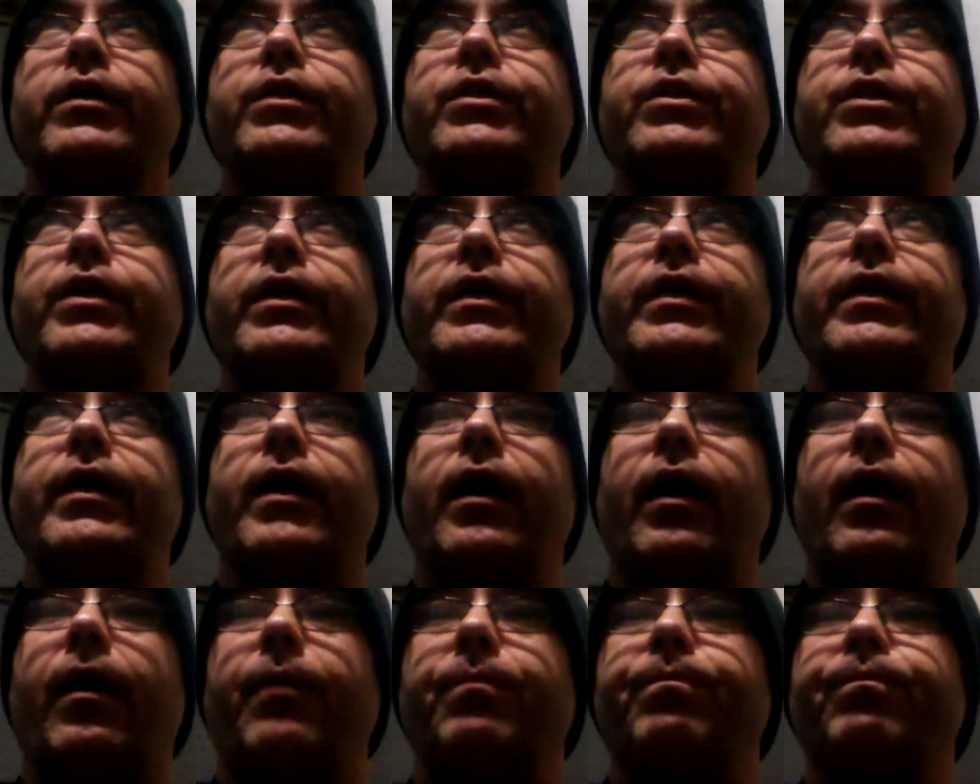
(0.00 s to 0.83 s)

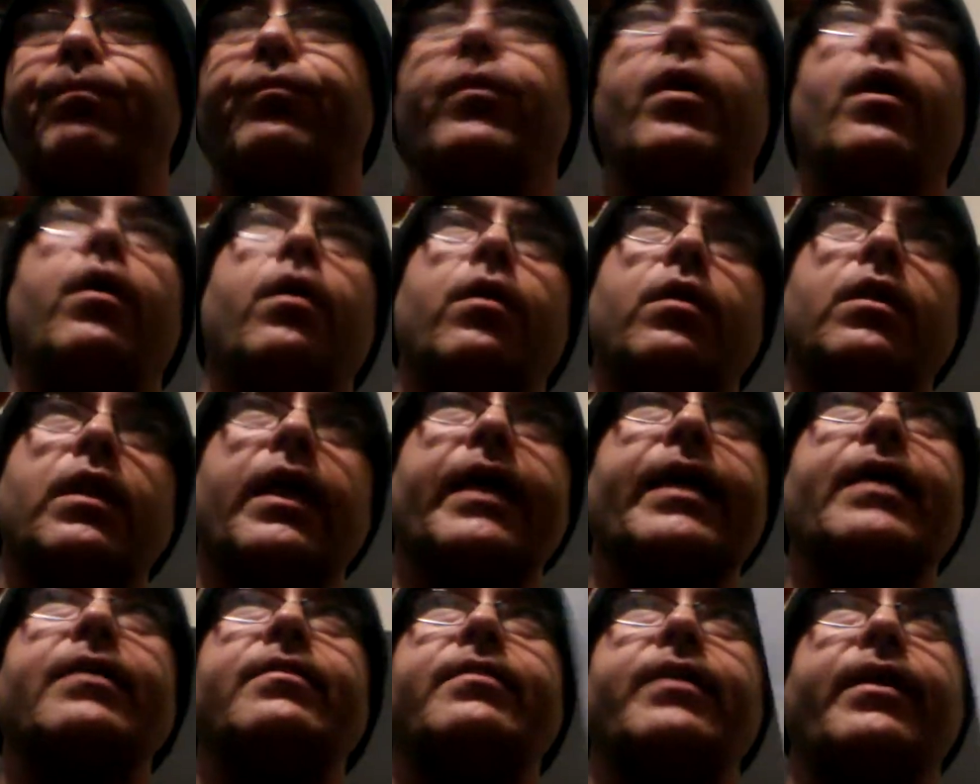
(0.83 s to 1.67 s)
she,
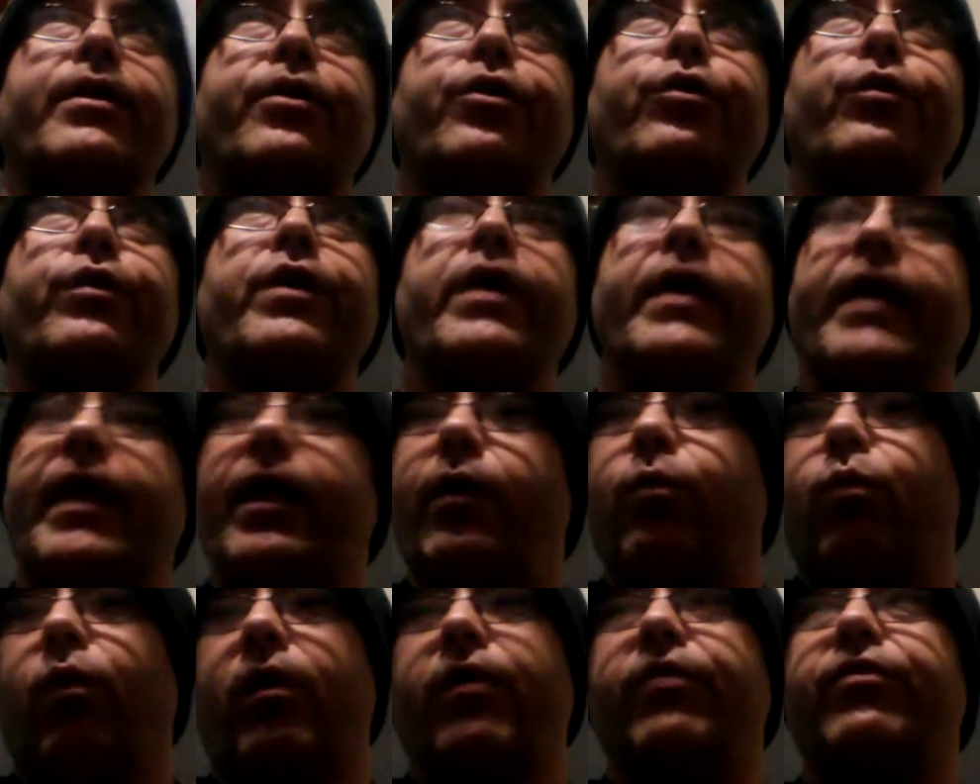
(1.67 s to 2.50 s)
like I said, Kuda,
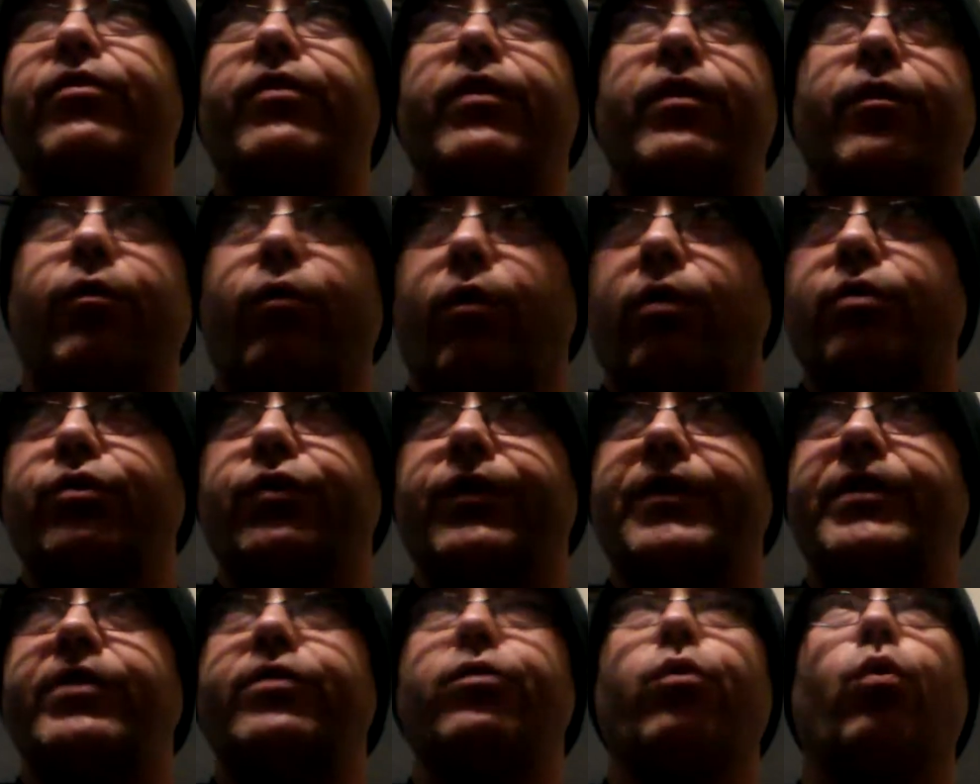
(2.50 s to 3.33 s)
he works at a
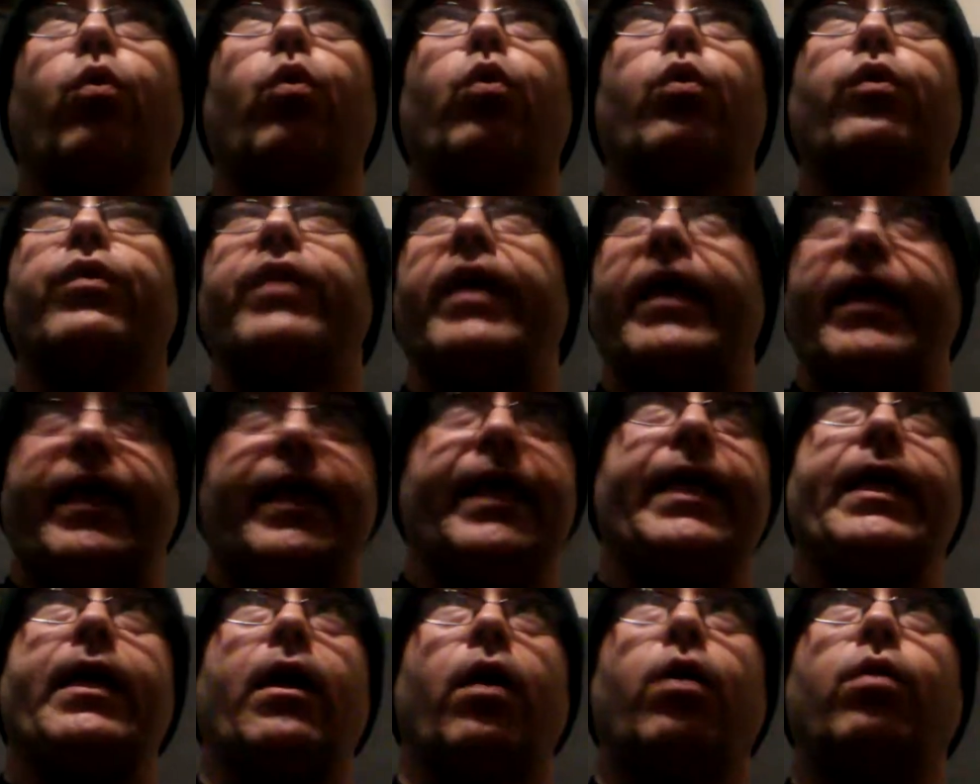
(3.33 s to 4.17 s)
grocery store that
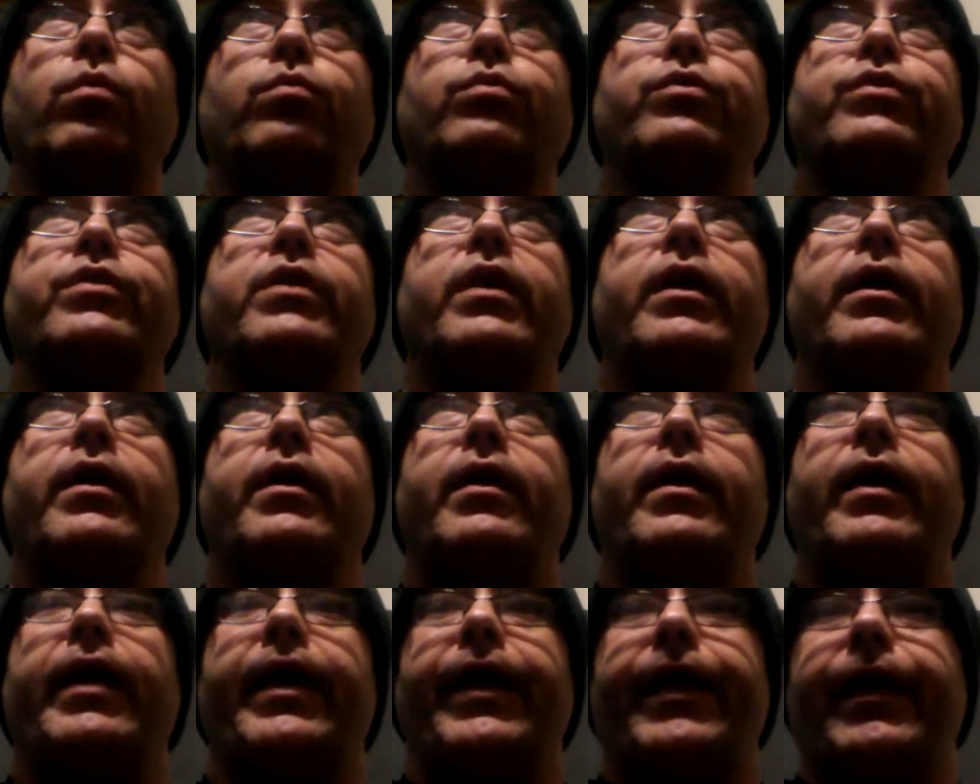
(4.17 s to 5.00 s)
he owns,
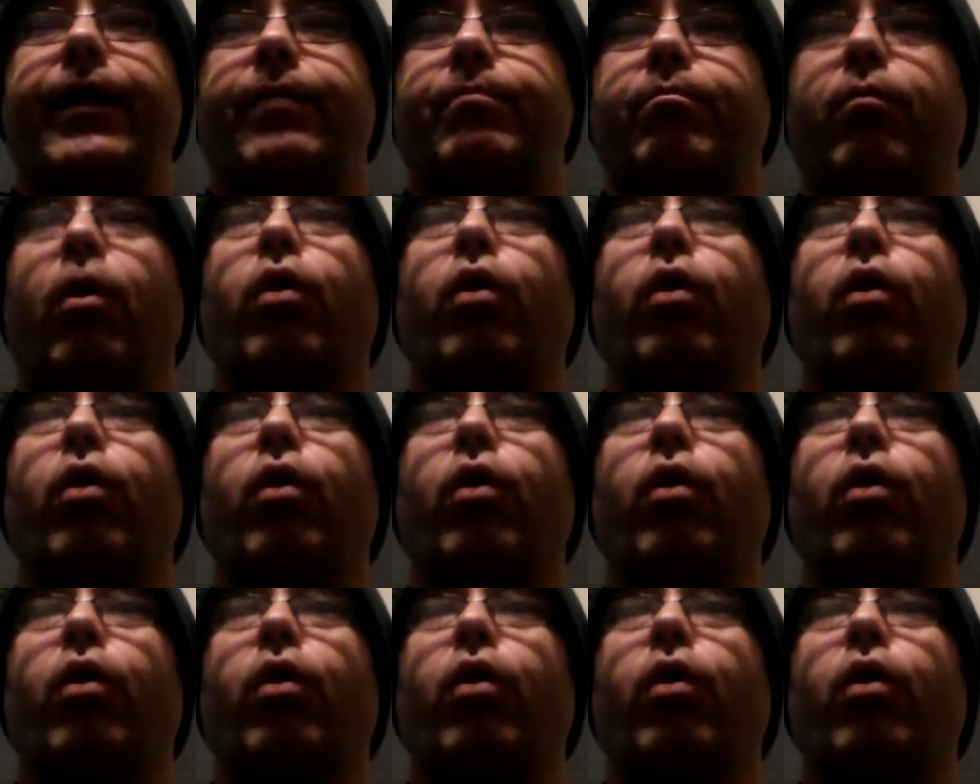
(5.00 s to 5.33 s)
and